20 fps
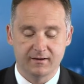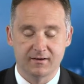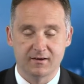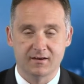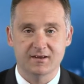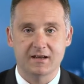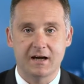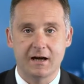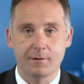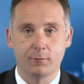And the
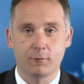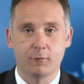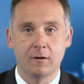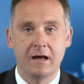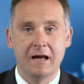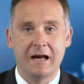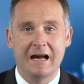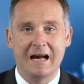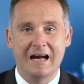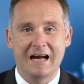stable
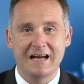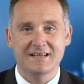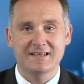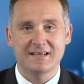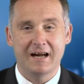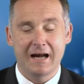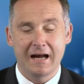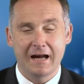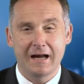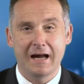has
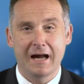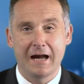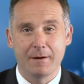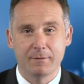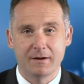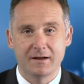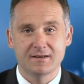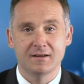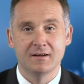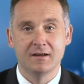a
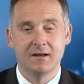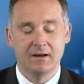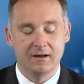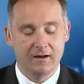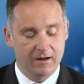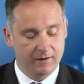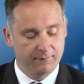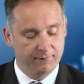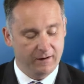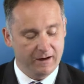habit
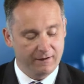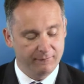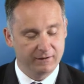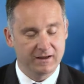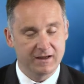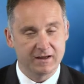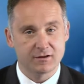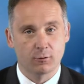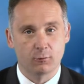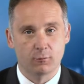of
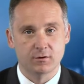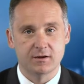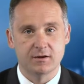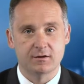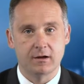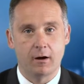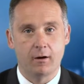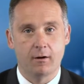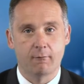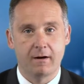having its horses
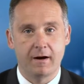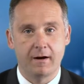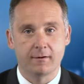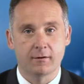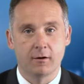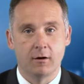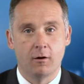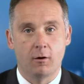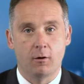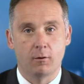go around
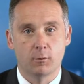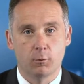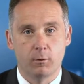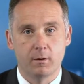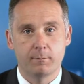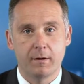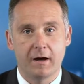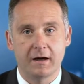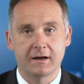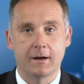on
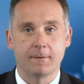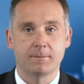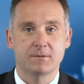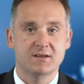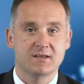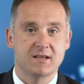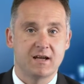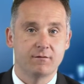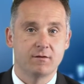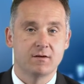quick backup
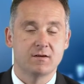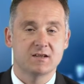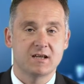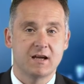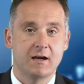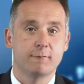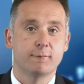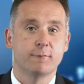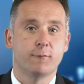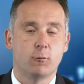7,
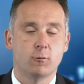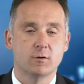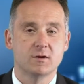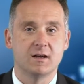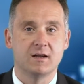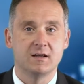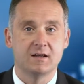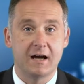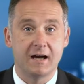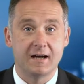10,
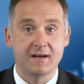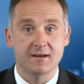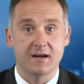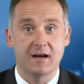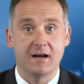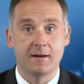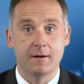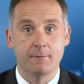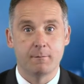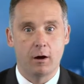14 days
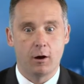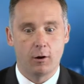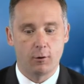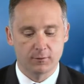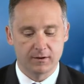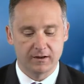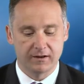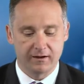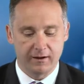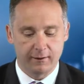and then
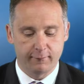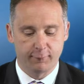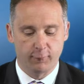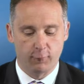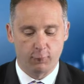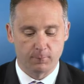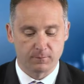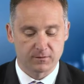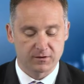holding their form.